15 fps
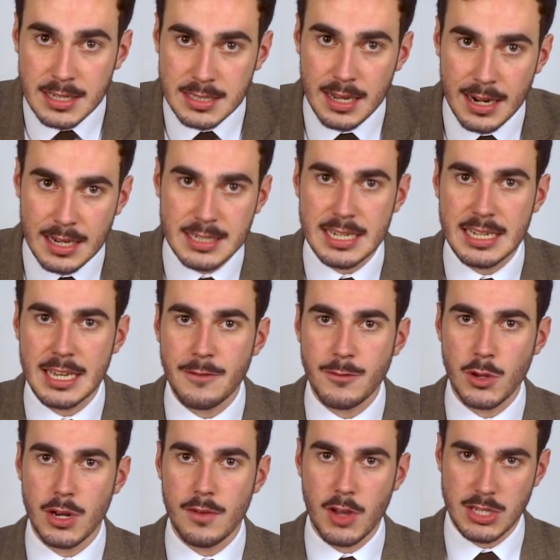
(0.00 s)
decided to give
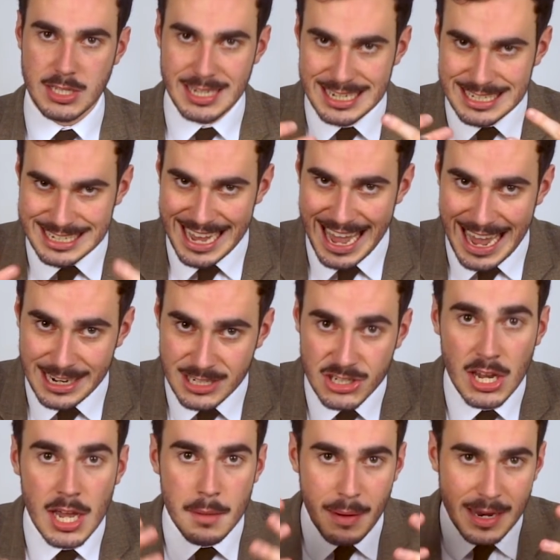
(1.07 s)
universities cash
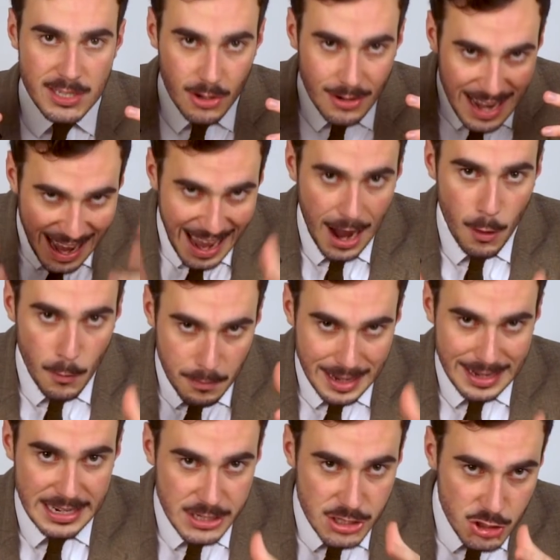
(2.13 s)
based on how
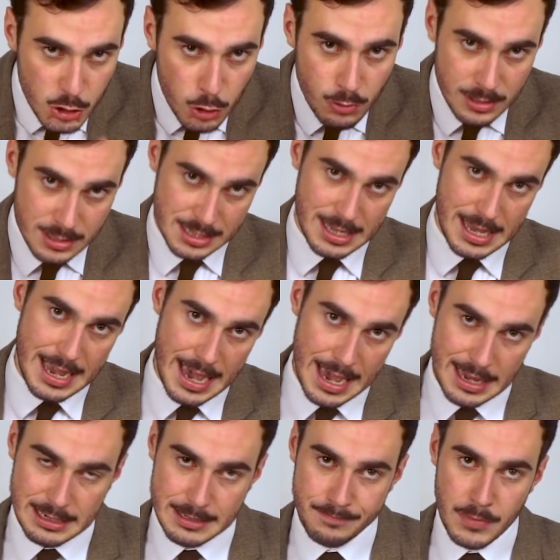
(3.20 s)
many students they
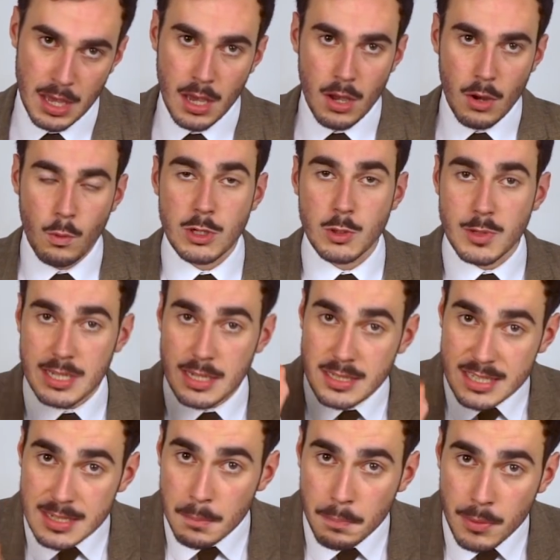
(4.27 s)
had, which was a
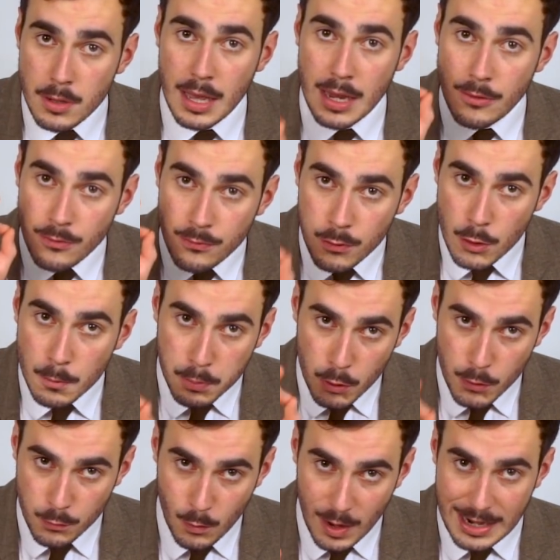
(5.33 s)
simple and
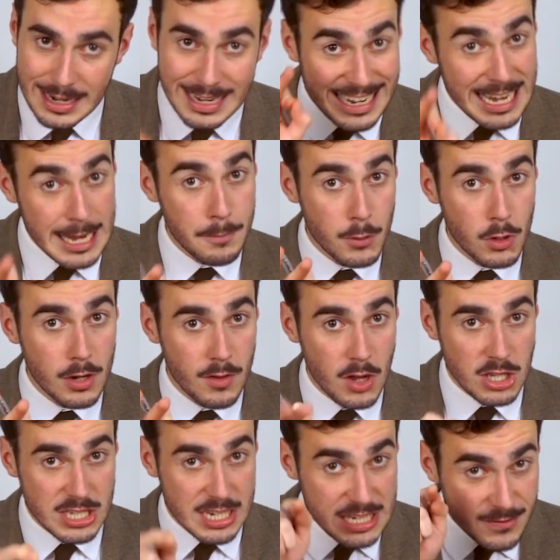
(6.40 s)
foolproof way to keep
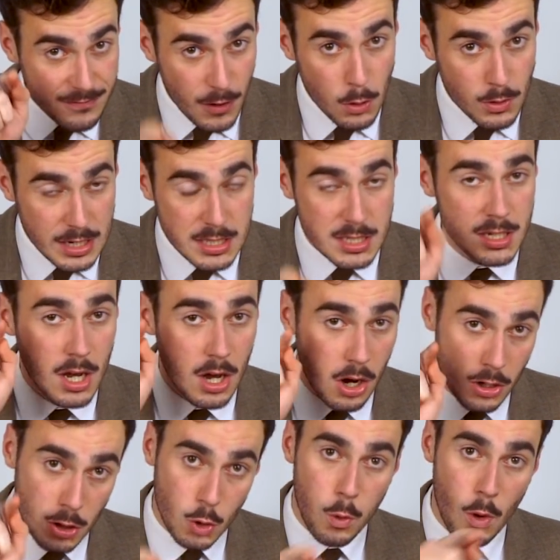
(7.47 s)
universities focused
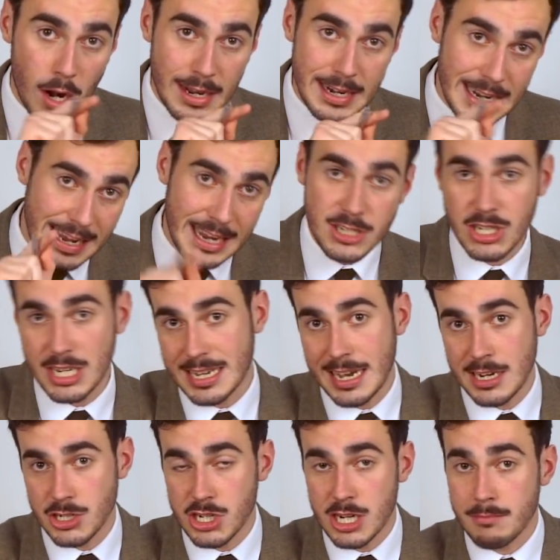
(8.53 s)
on quality
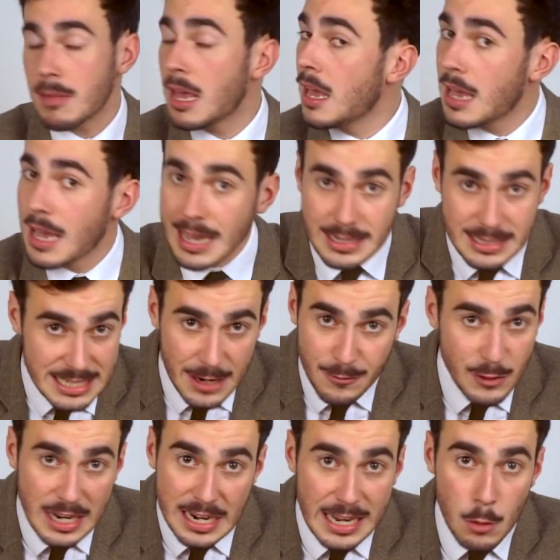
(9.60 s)
education, and
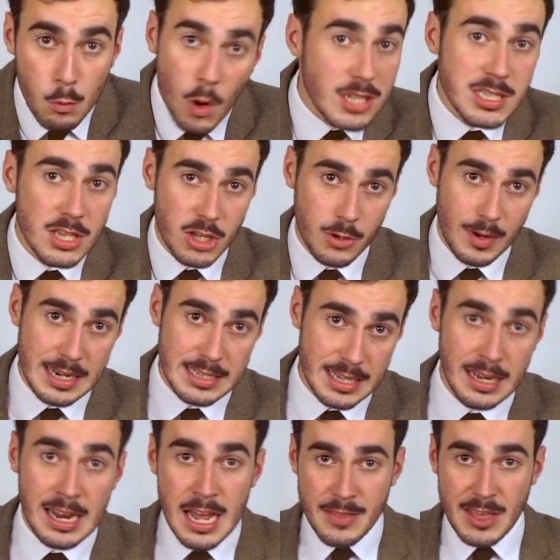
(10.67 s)
definitely wasn't the
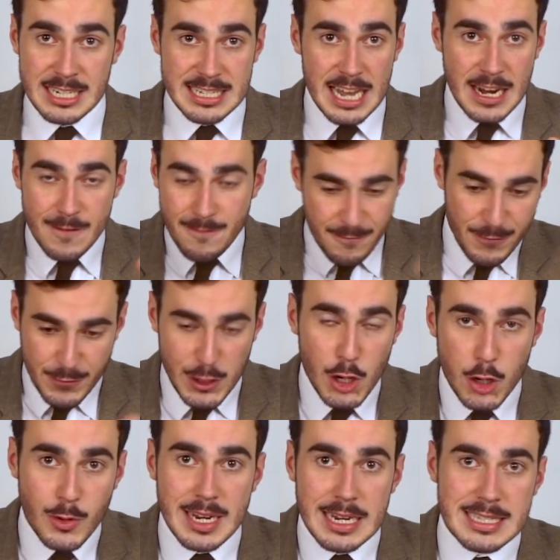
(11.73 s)
reason they started
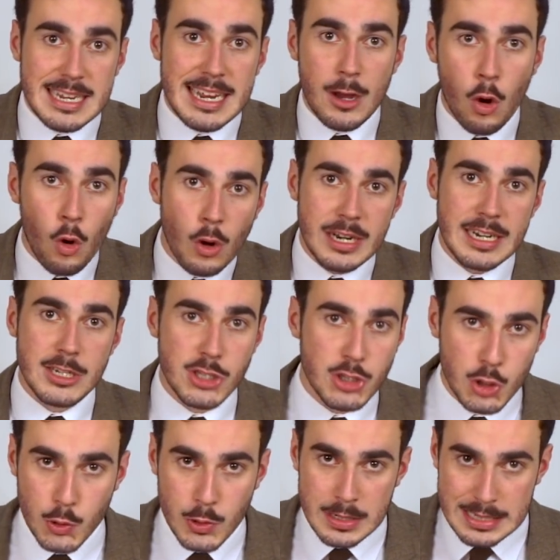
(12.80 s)
furiously hoarding
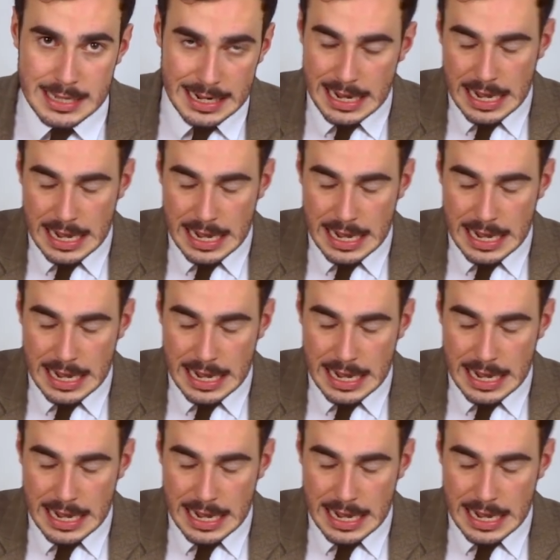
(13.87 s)
students like